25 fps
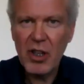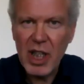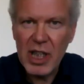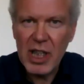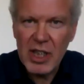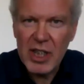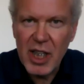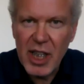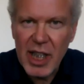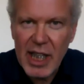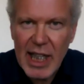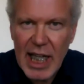he of
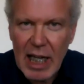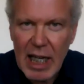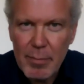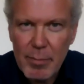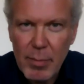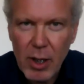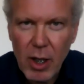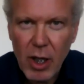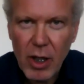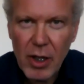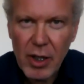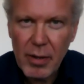thing did he
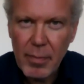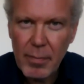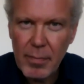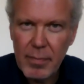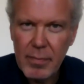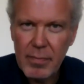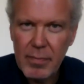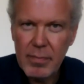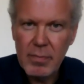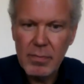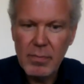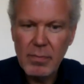gamble on?
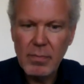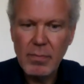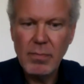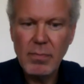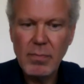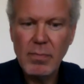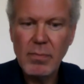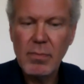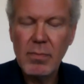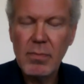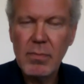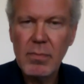
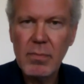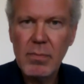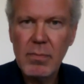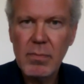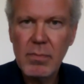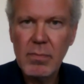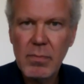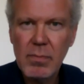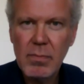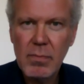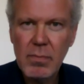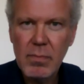He, well, my
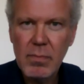dad